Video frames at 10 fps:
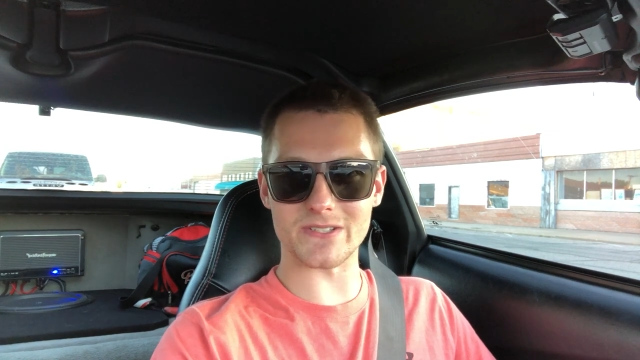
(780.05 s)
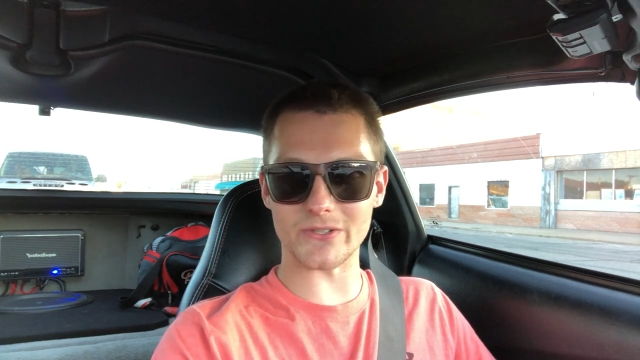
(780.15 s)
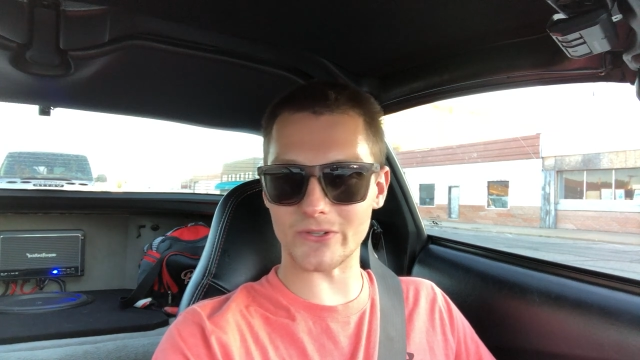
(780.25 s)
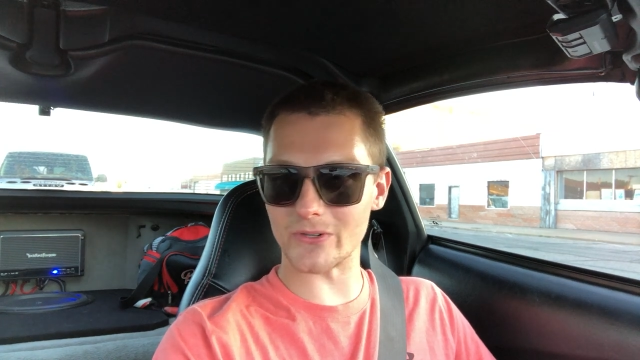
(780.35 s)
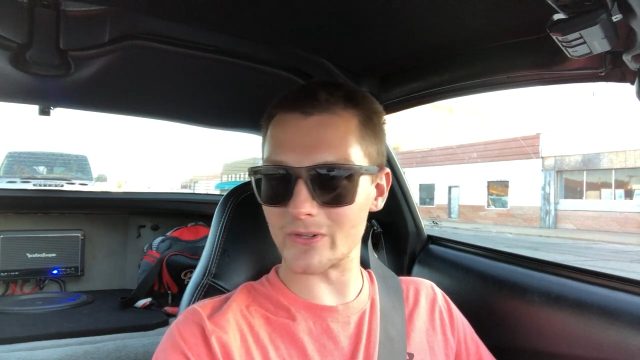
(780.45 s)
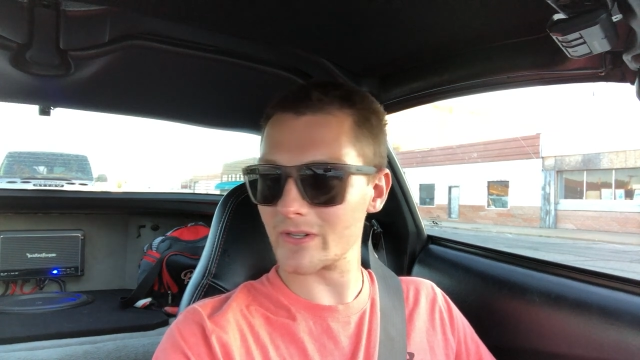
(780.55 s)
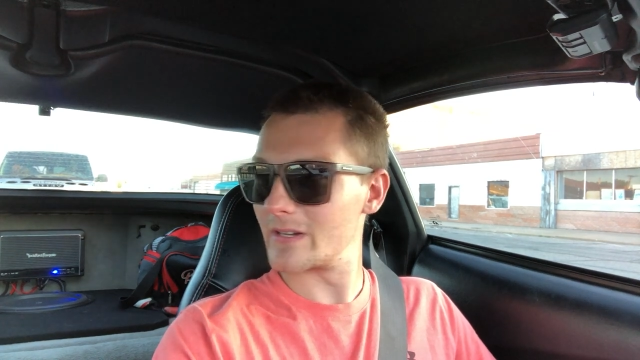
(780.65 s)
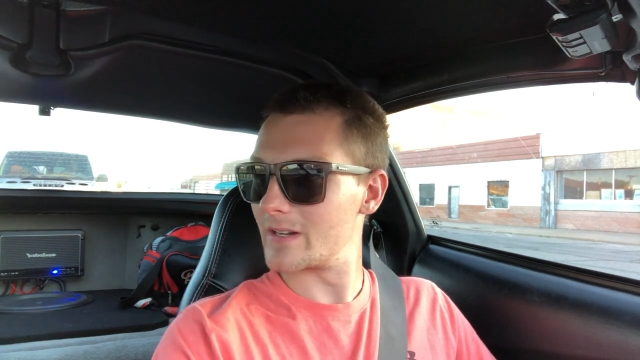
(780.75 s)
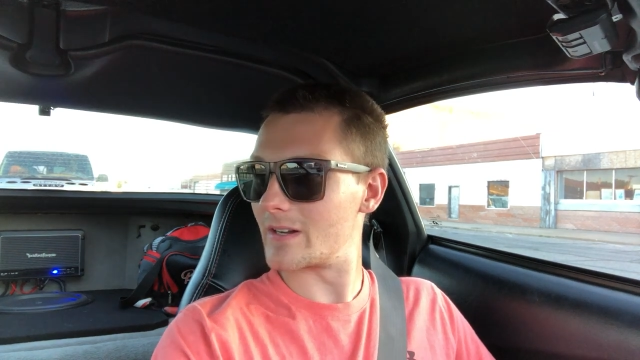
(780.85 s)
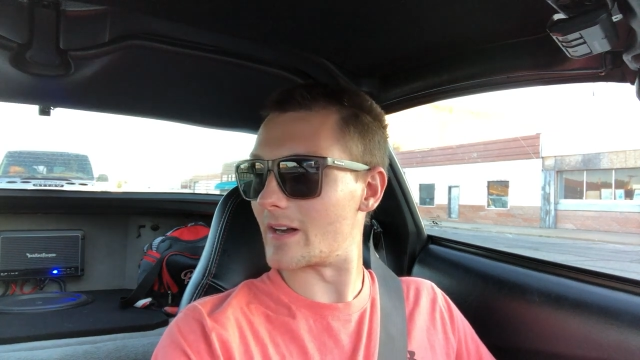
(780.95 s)
So
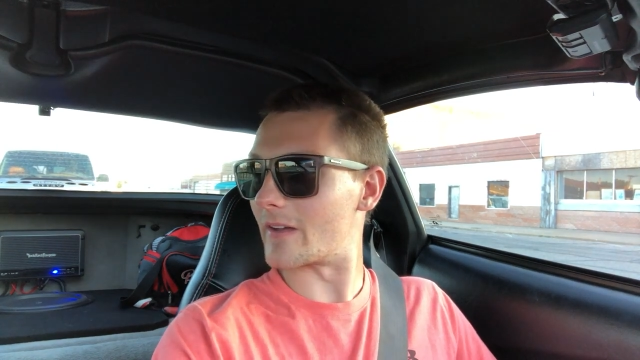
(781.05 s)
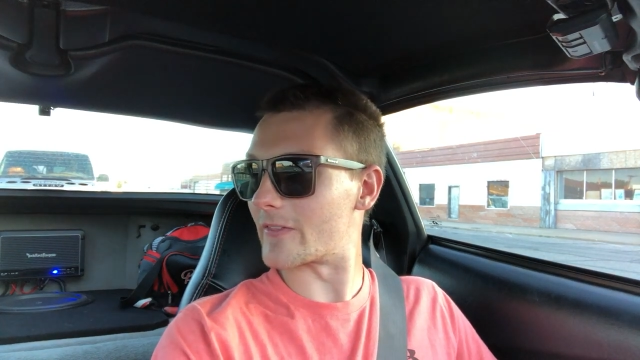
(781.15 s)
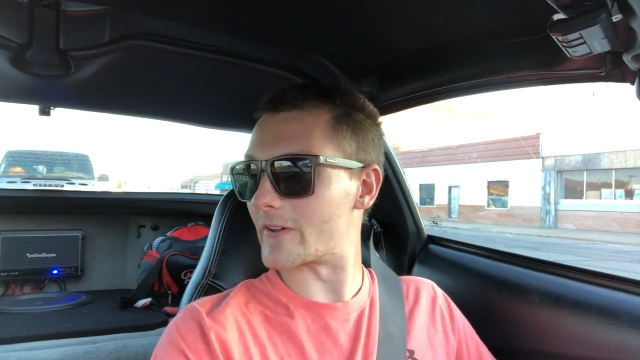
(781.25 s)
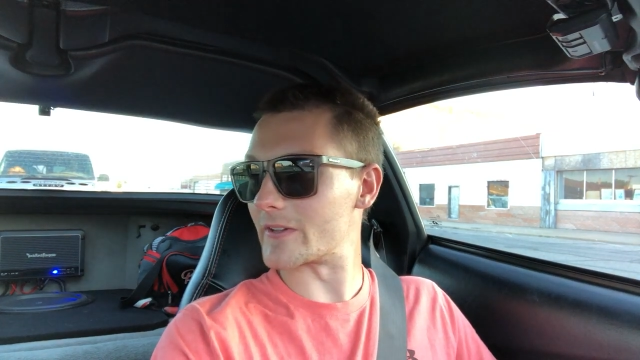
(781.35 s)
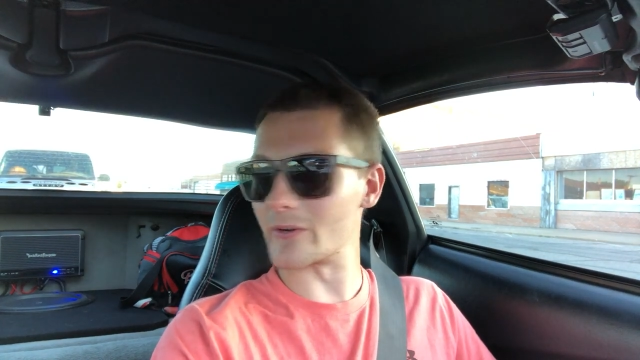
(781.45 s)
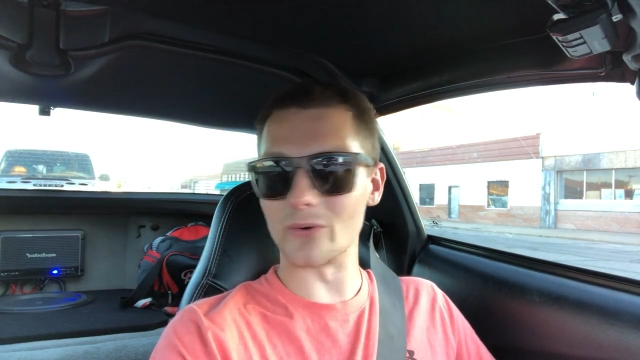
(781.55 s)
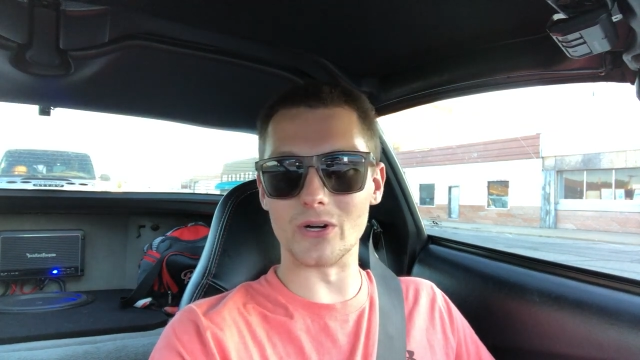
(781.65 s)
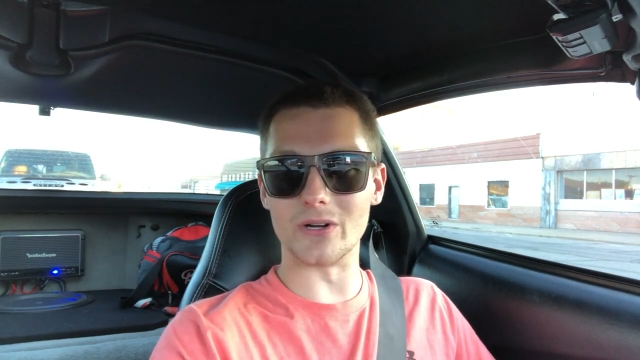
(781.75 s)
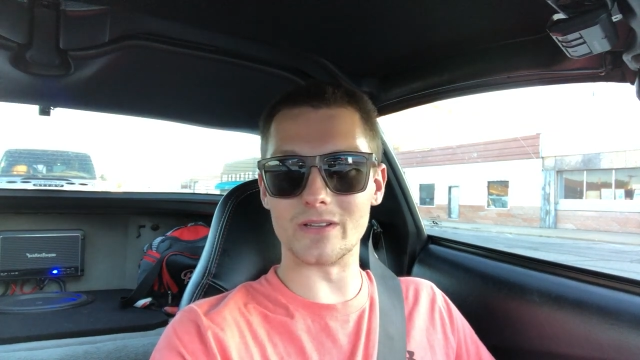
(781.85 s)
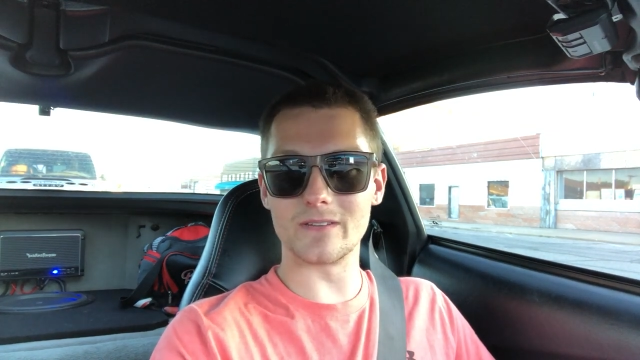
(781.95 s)
I thought, you know
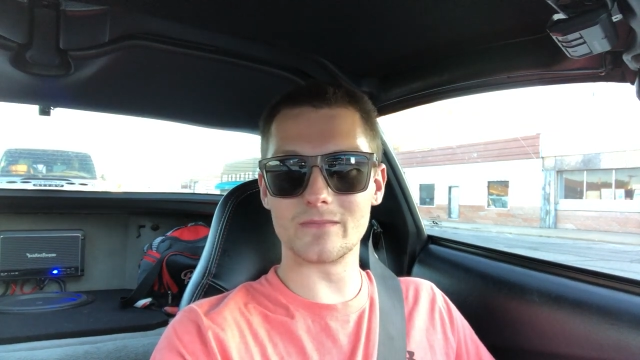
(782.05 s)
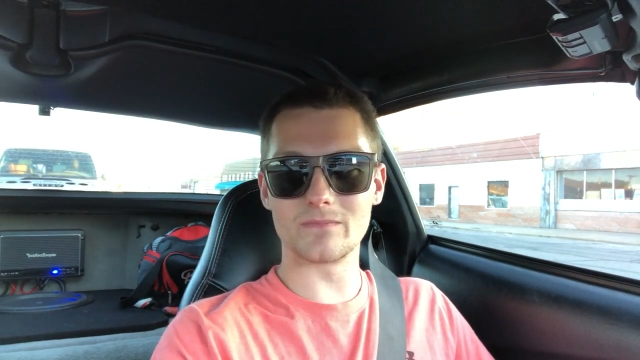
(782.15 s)
what?